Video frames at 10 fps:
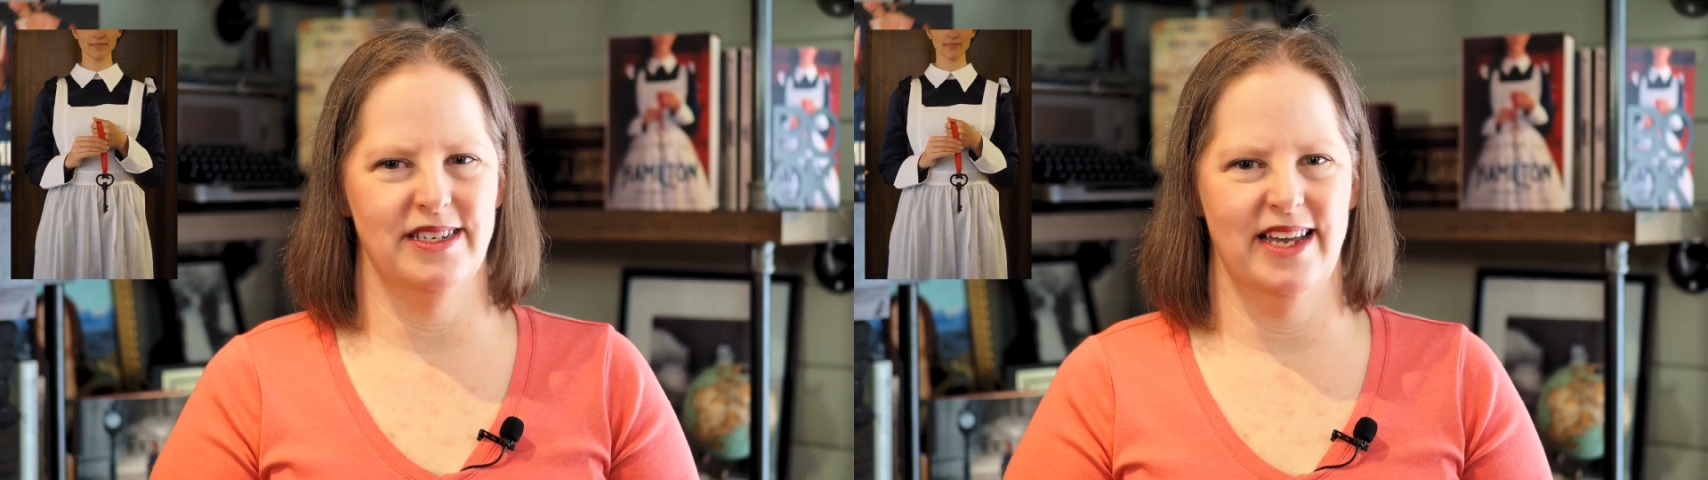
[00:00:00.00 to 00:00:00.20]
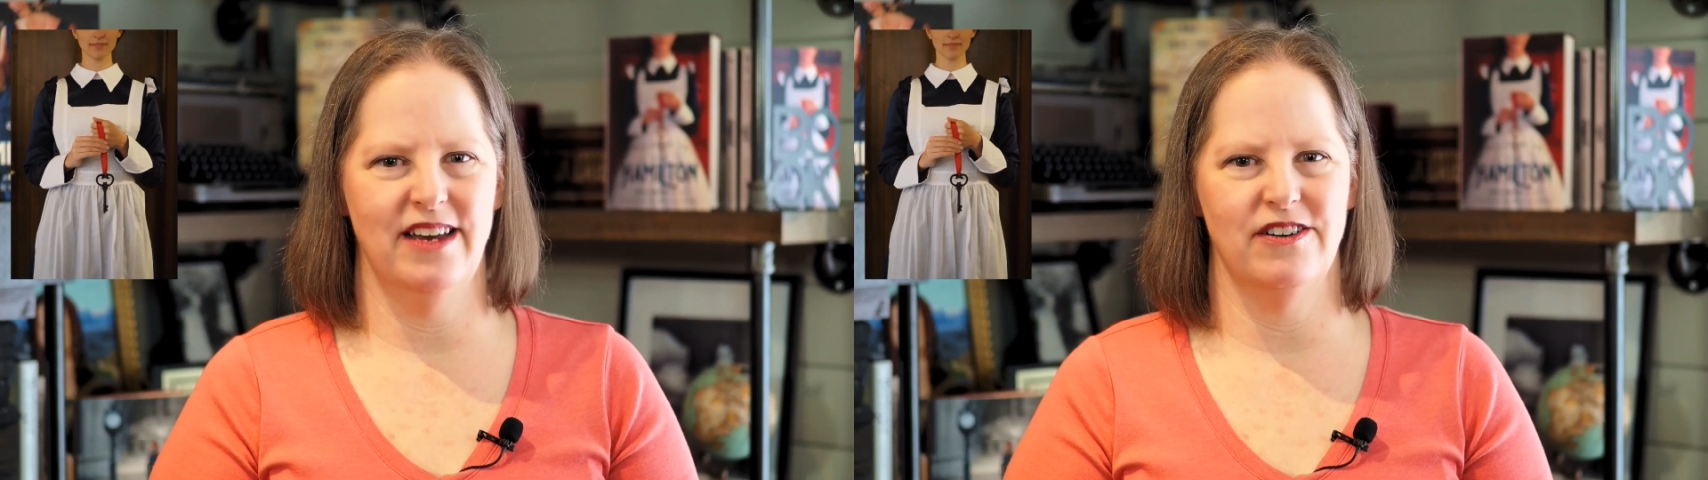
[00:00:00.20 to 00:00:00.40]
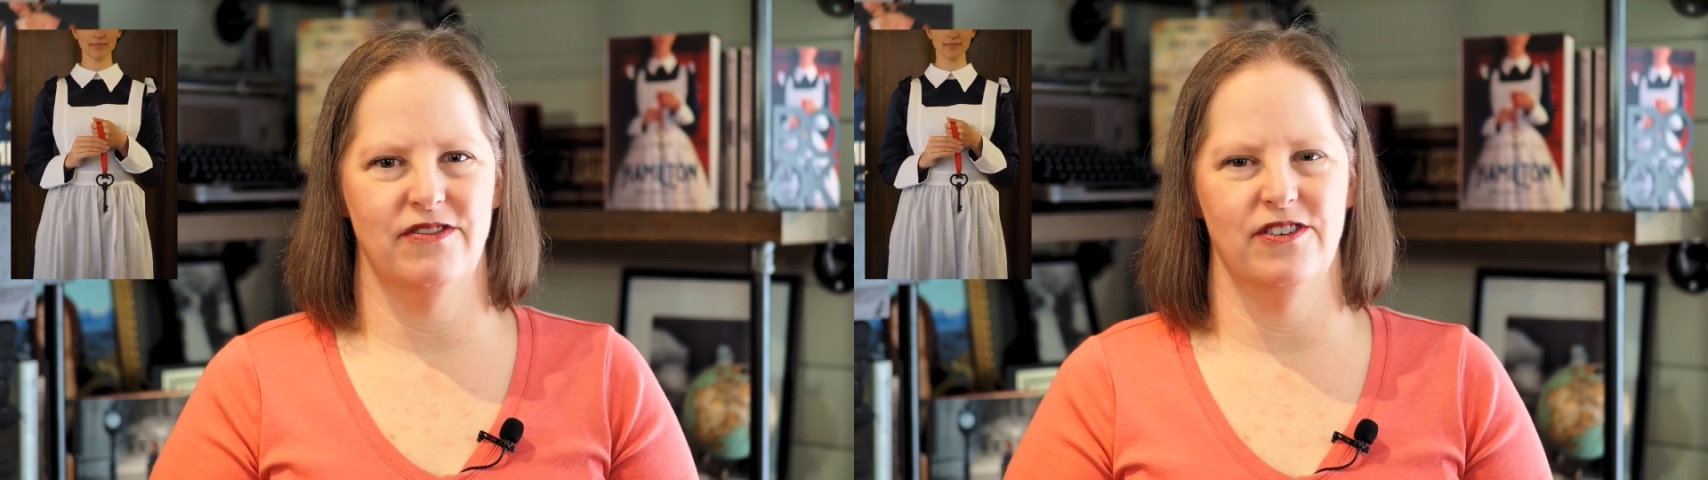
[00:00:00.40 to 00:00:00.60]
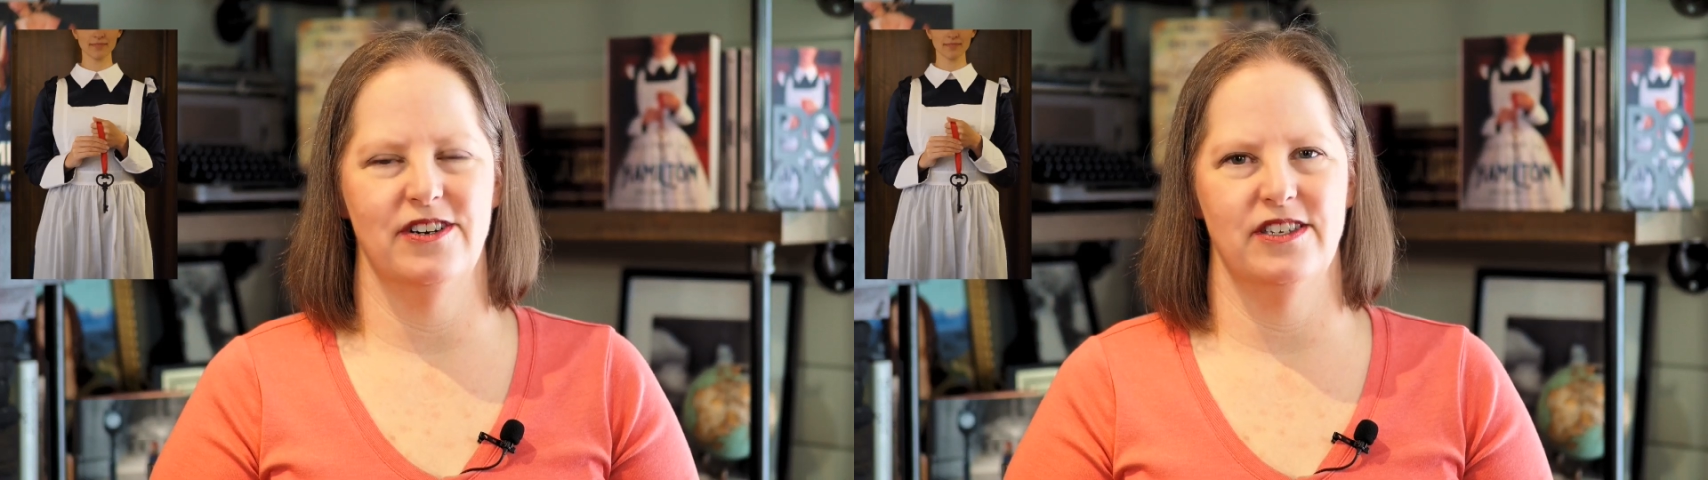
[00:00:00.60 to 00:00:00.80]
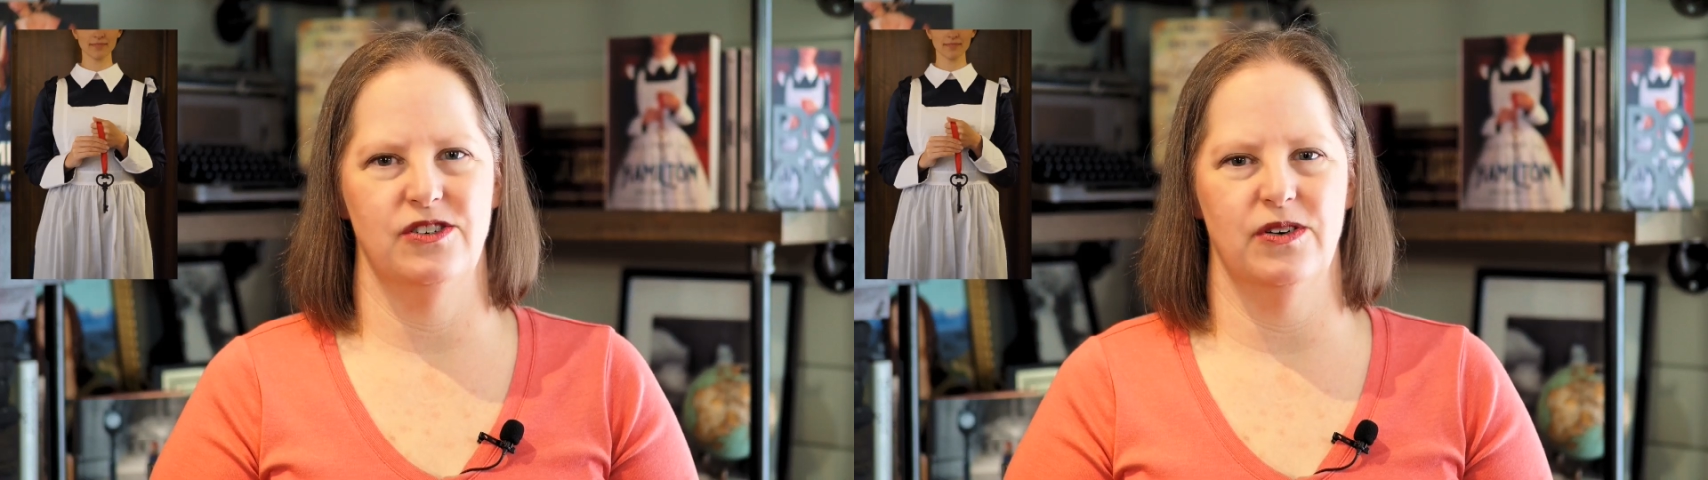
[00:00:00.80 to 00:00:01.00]
standard for a
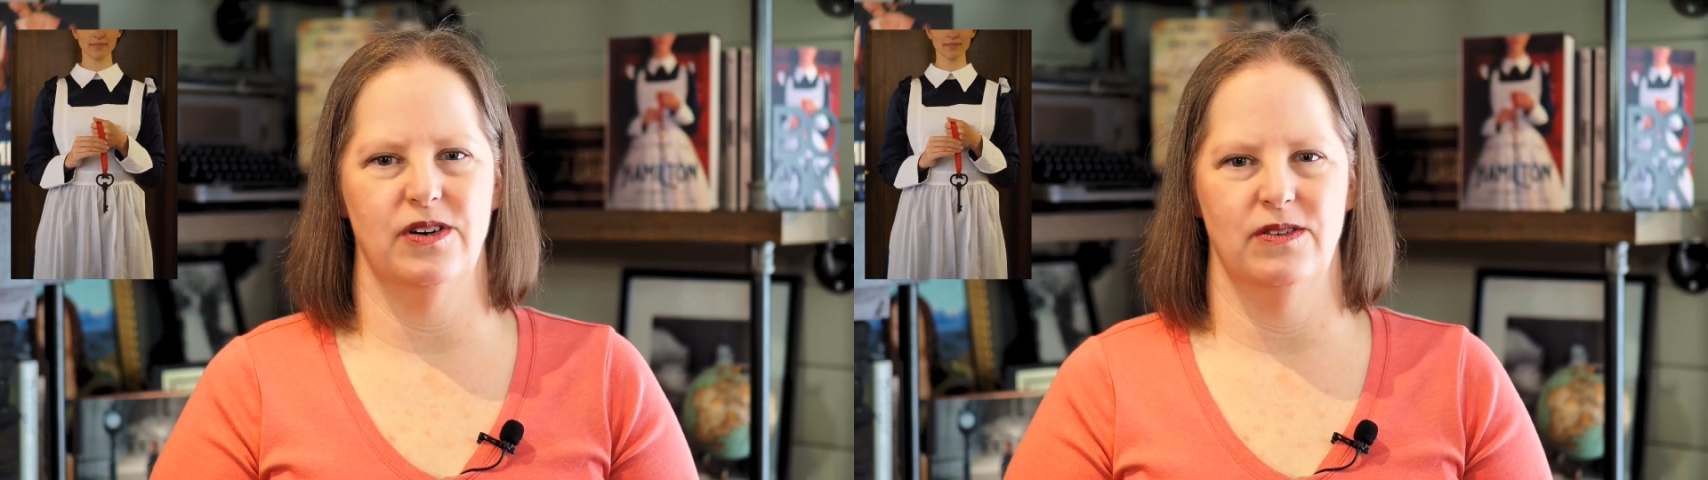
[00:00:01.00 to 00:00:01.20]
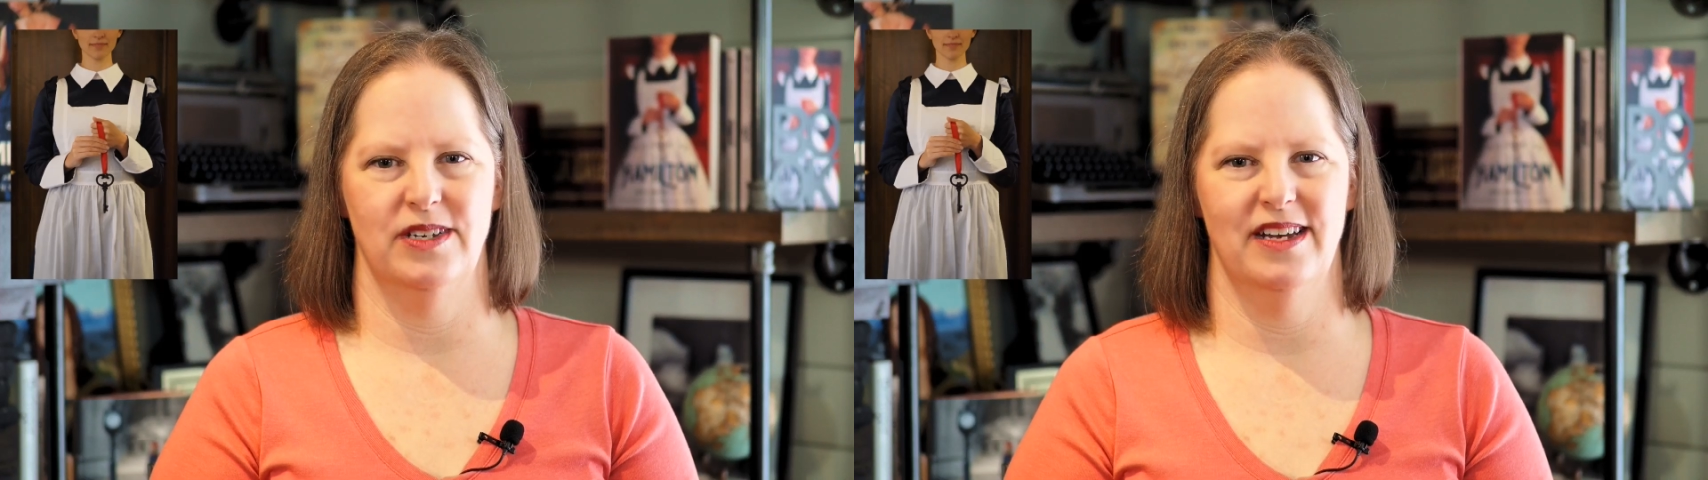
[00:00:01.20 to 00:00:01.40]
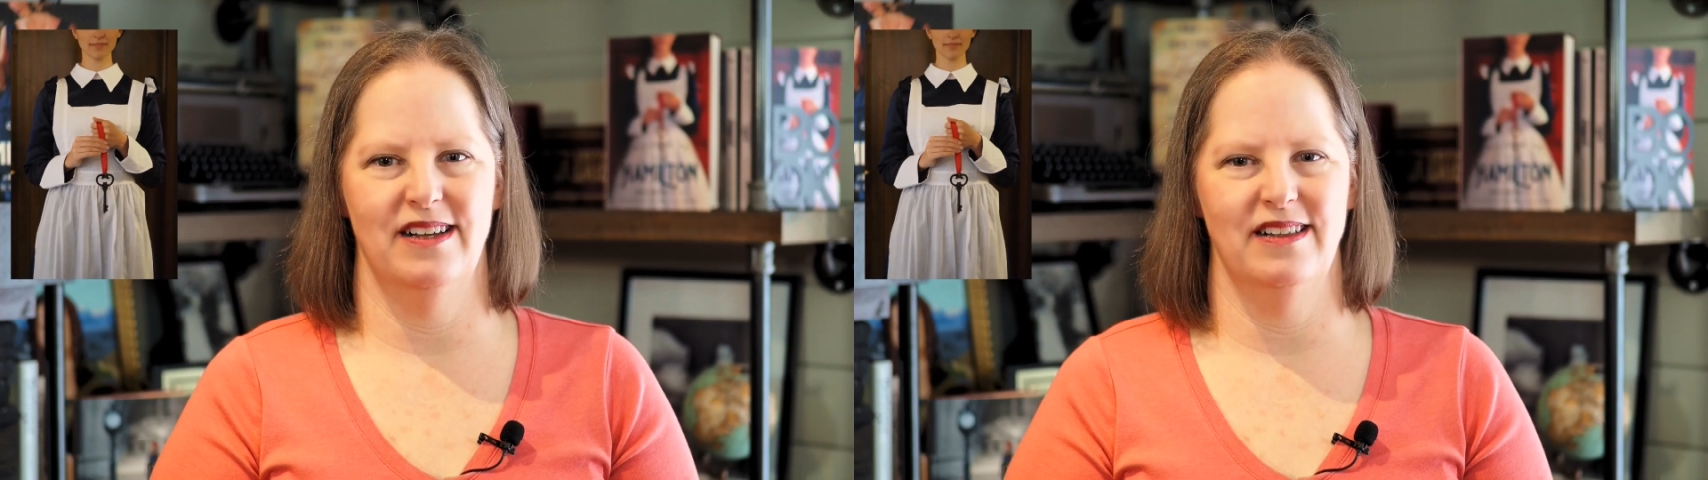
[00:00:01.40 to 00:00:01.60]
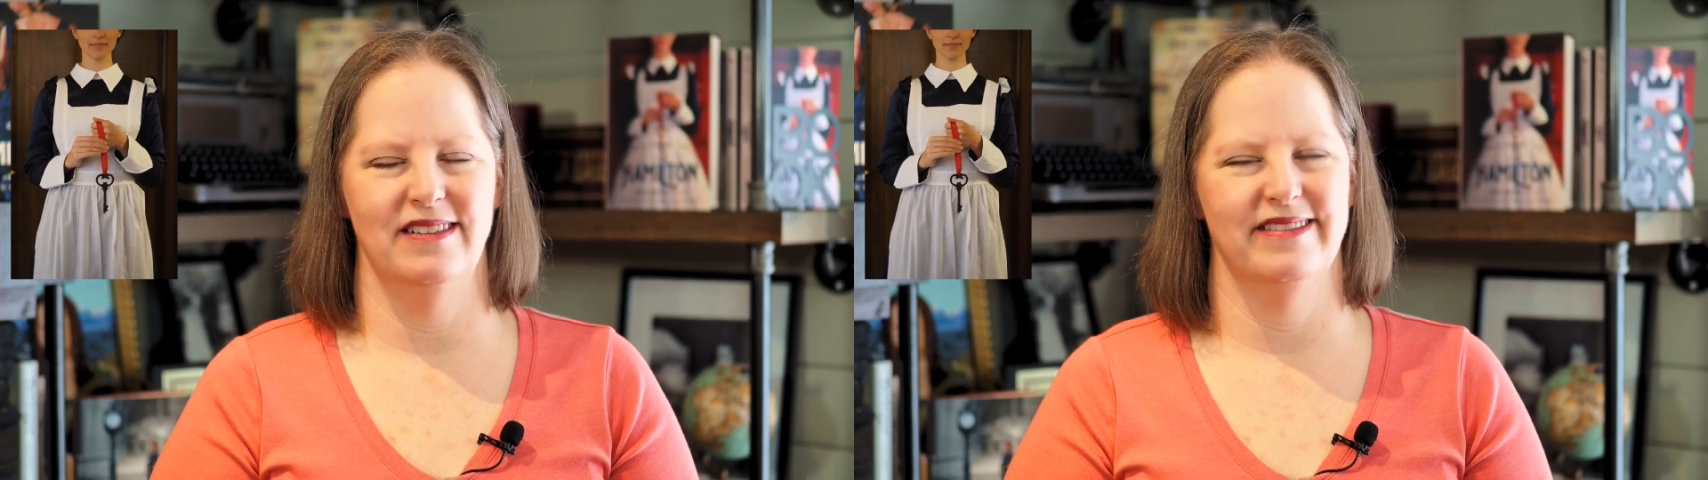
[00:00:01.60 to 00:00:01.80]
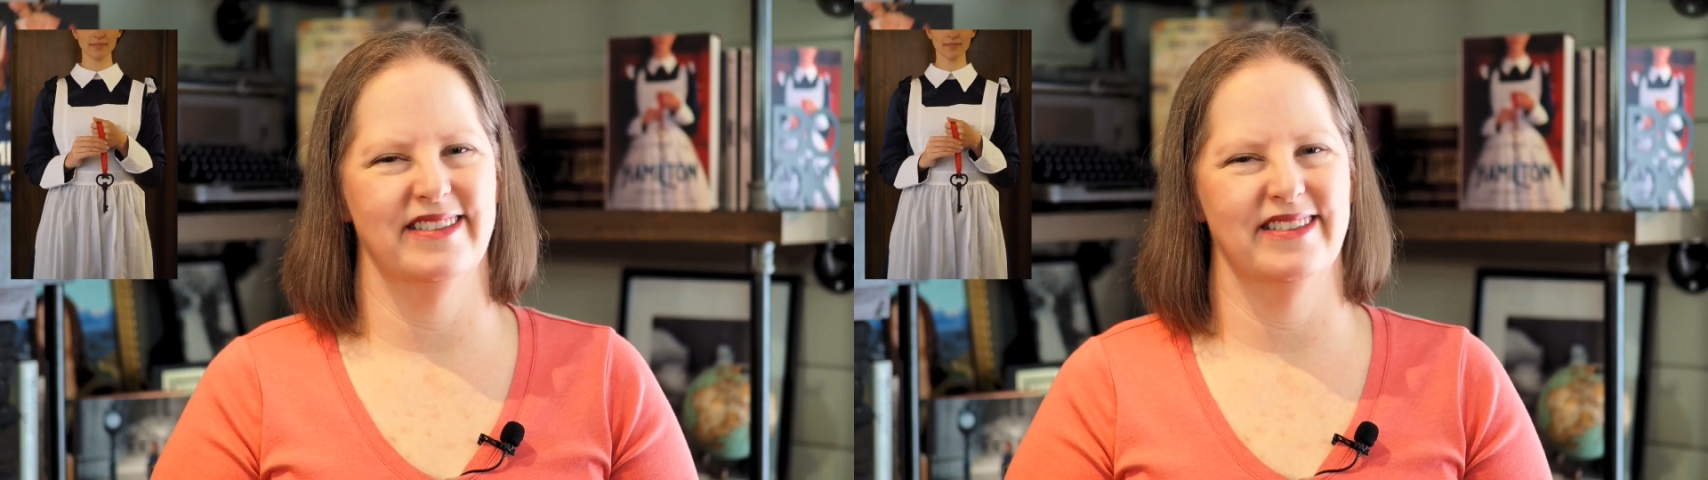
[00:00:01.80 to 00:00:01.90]
historic hotel.